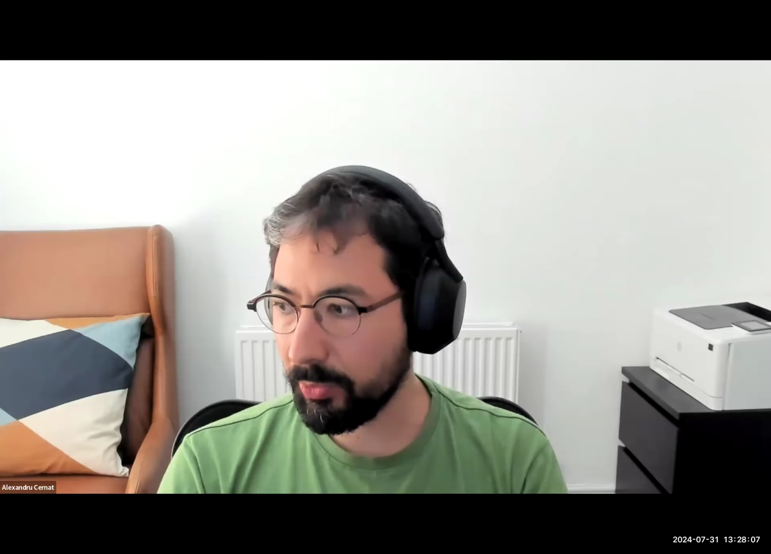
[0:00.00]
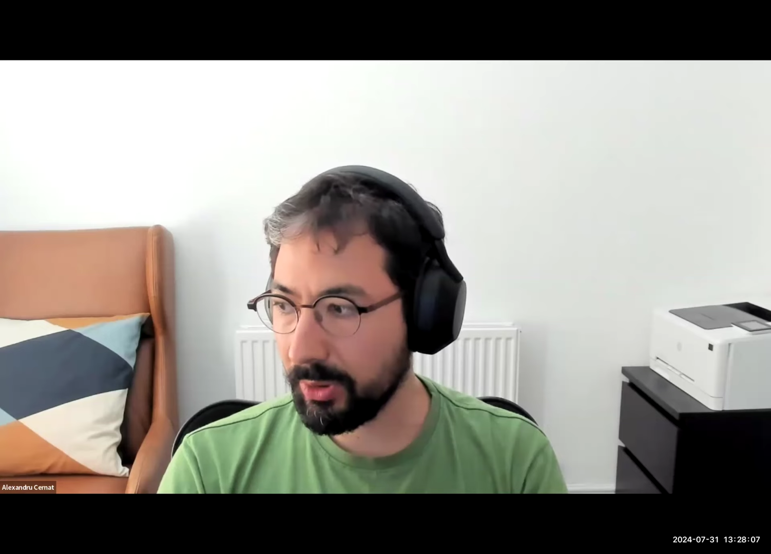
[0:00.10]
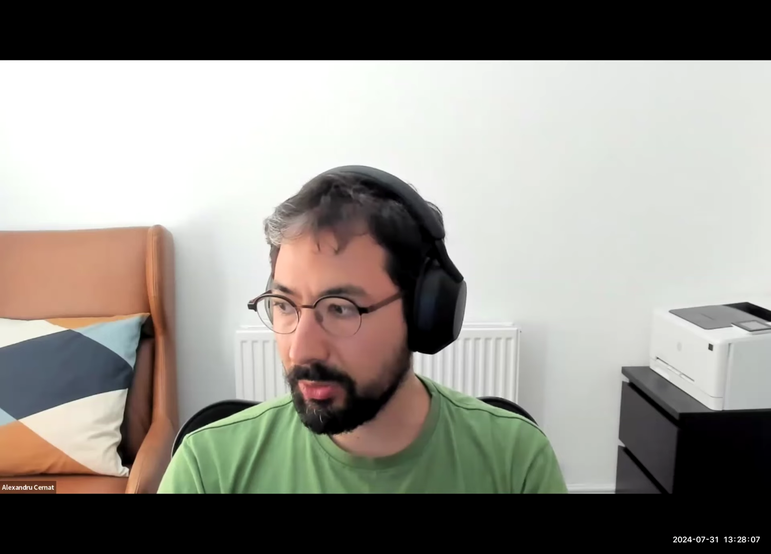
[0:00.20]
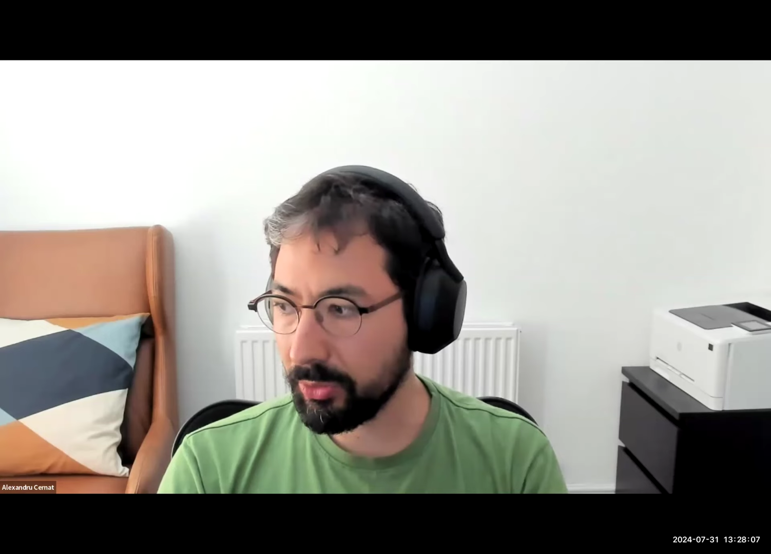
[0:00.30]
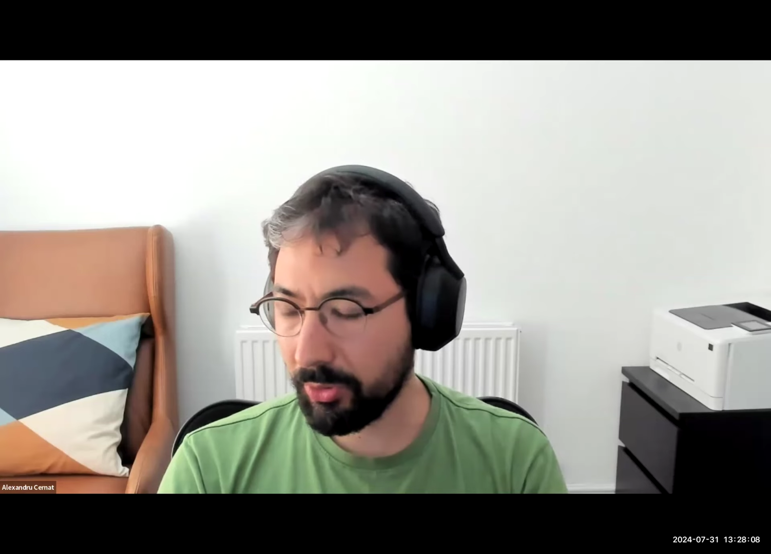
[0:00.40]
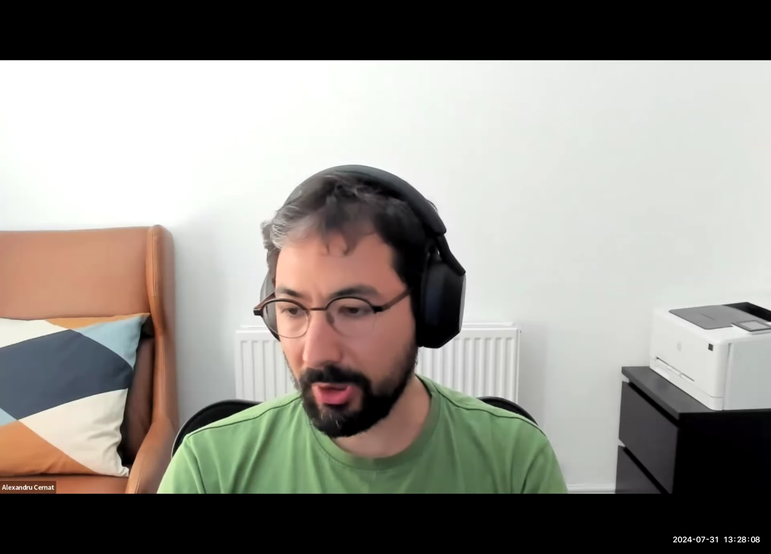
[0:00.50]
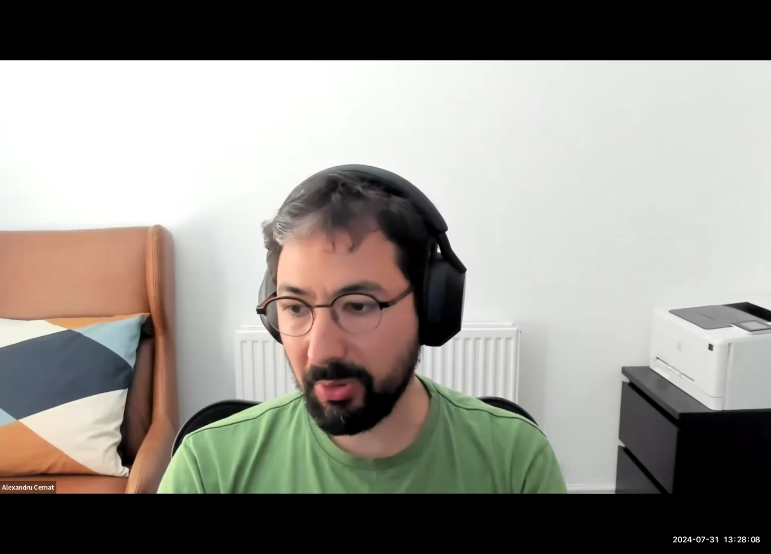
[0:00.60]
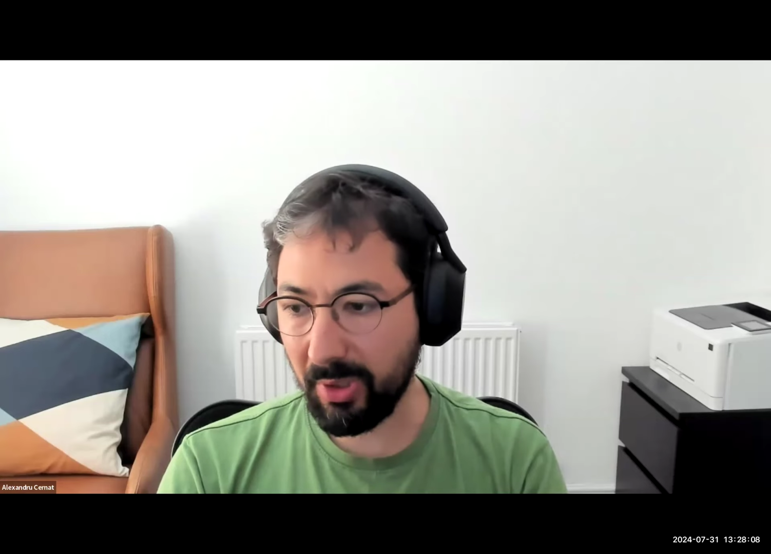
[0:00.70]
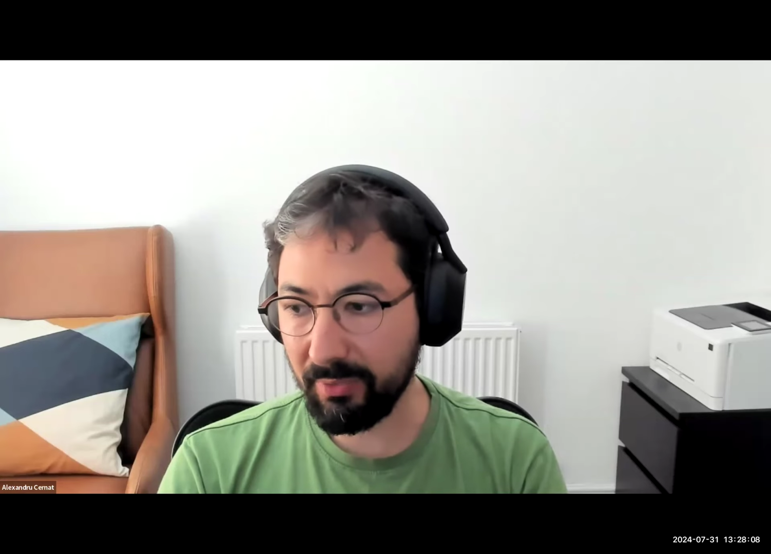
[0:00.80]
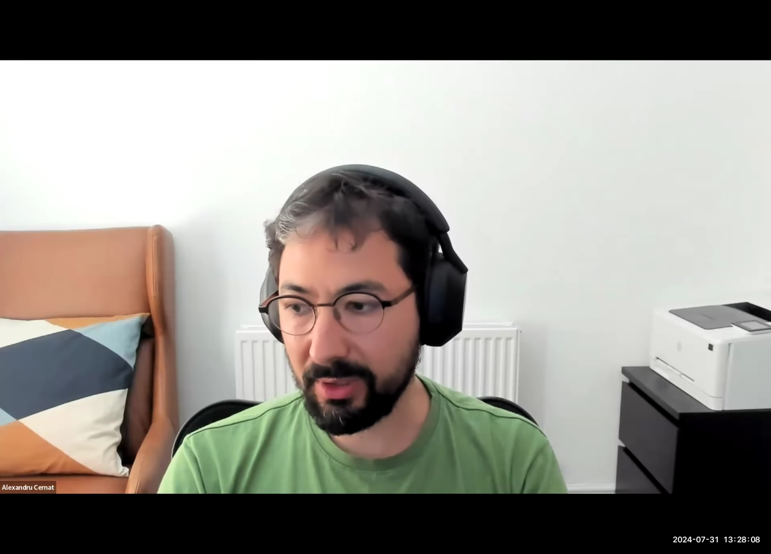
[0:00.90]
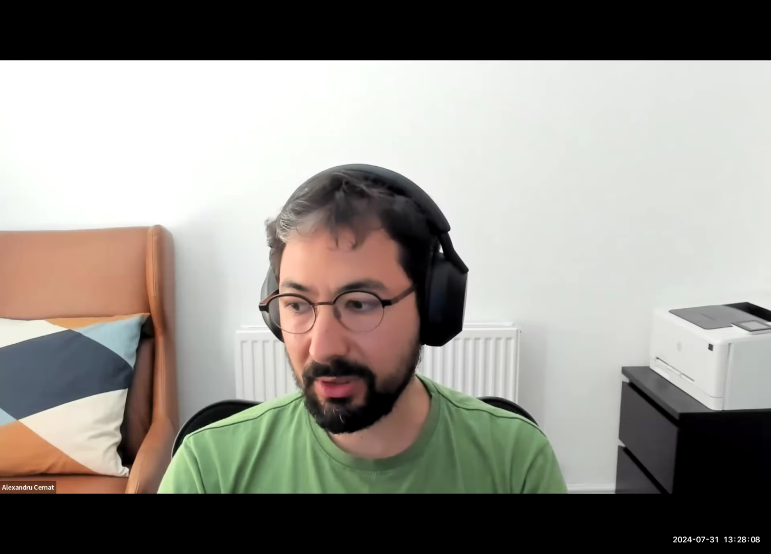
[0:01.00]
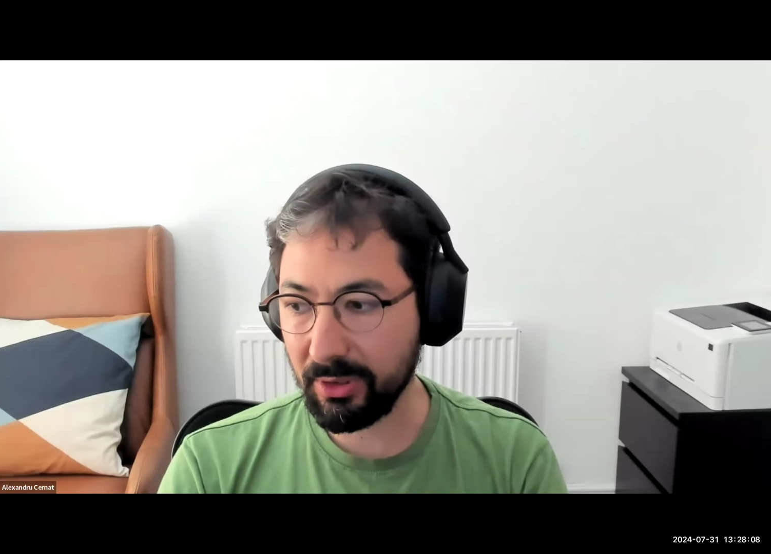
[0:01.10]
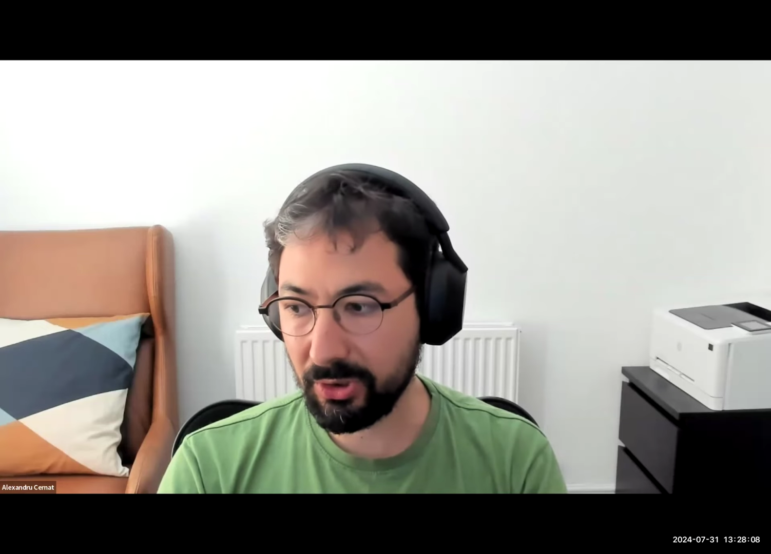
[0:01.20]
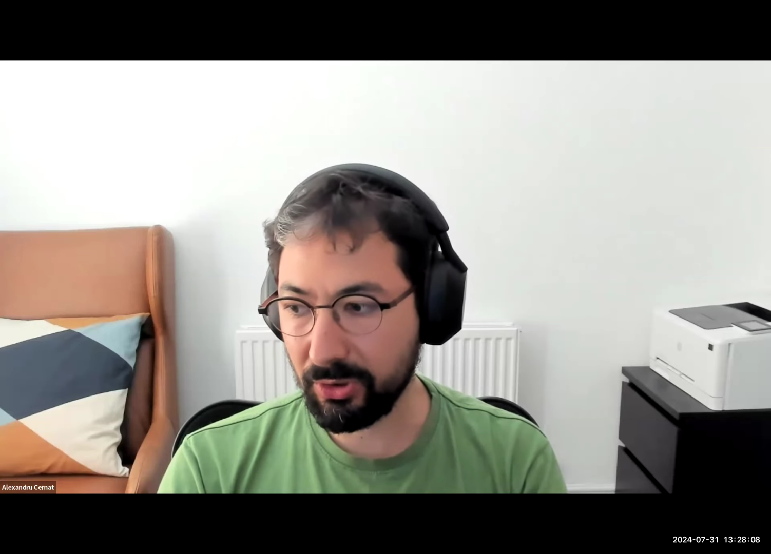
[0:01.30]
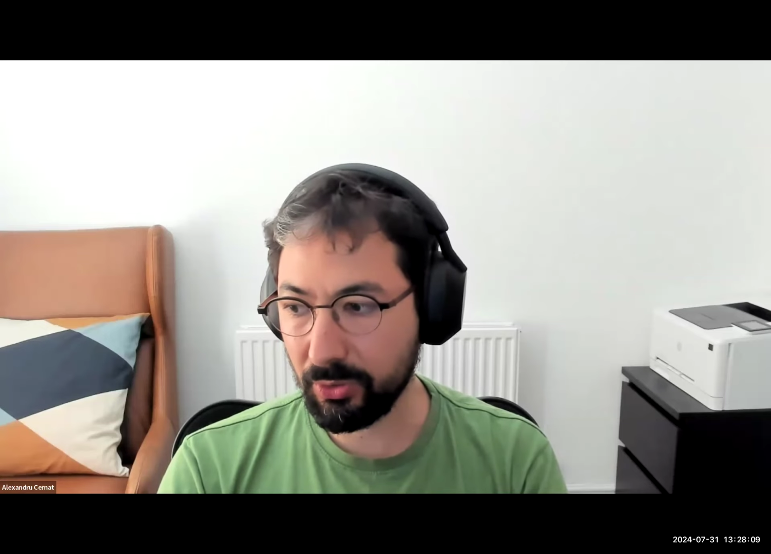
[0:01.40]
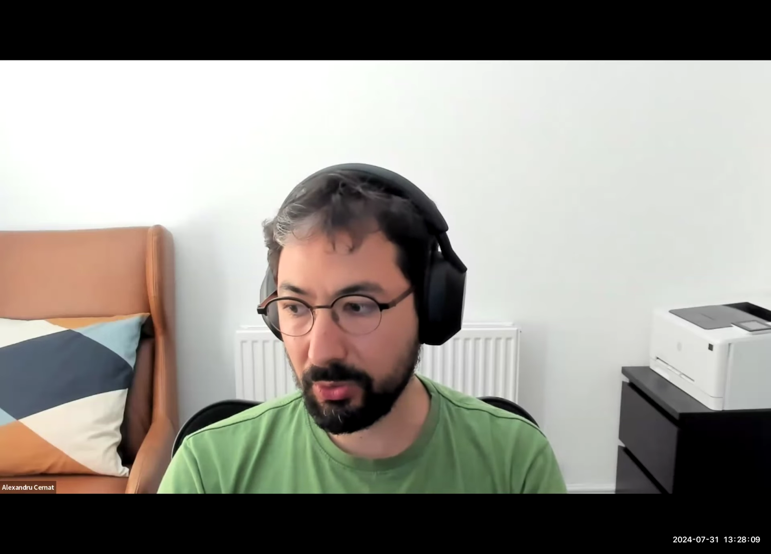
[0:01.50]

we do try to have at least